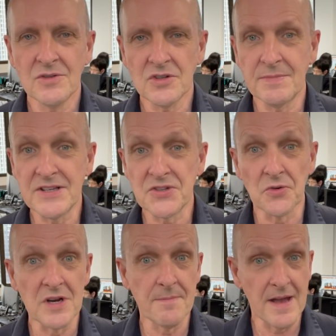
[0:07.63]
Got a big
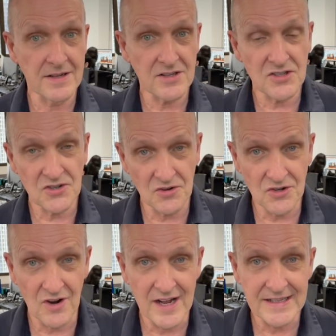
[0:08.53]
story about
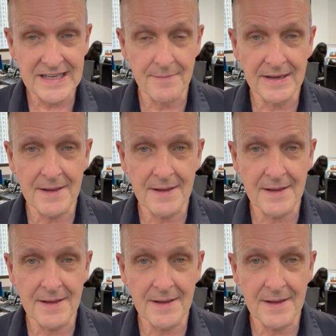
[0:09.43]
Songkran coming